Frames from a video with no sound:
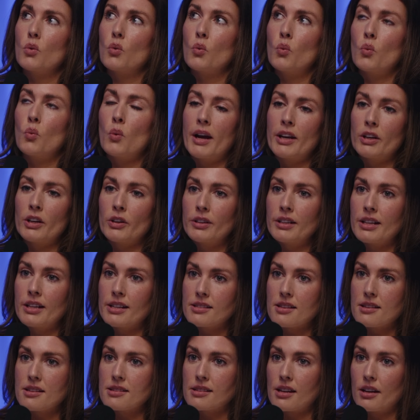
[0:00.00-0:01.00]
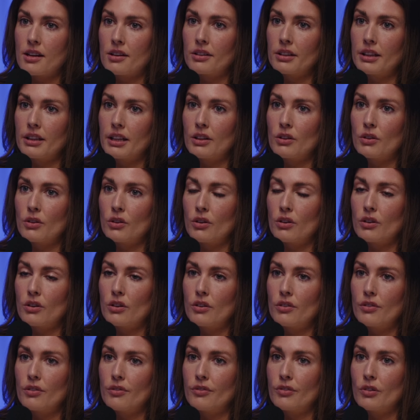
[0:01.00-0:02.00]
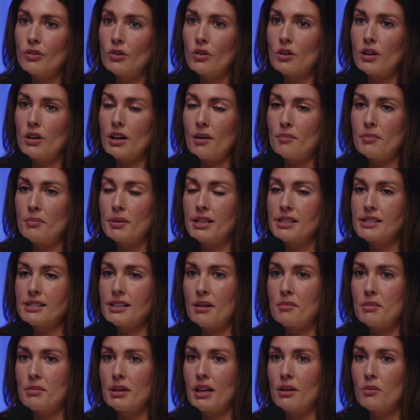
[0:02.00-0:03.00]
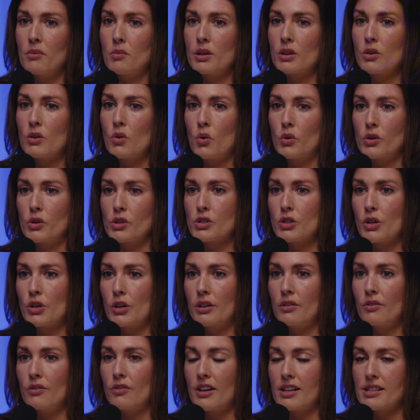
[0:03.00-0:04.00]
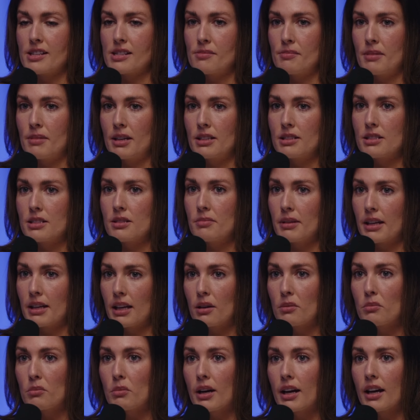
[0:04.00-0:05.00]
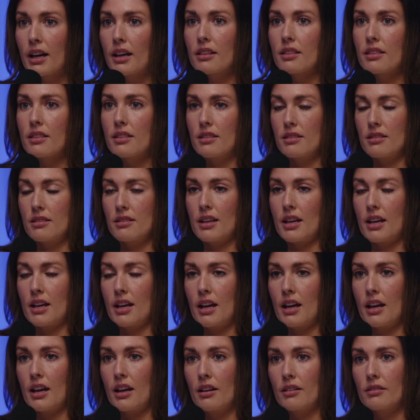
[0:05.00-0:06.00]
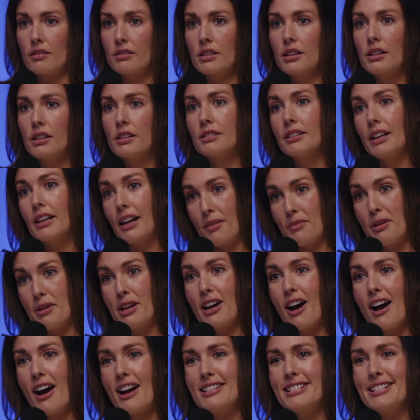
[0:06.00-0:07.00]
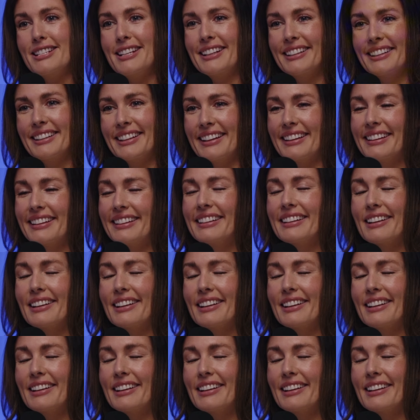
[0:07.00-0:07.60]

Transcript: we don't necessarily look for companies coming in with cornerstone investment to begin with. Ideally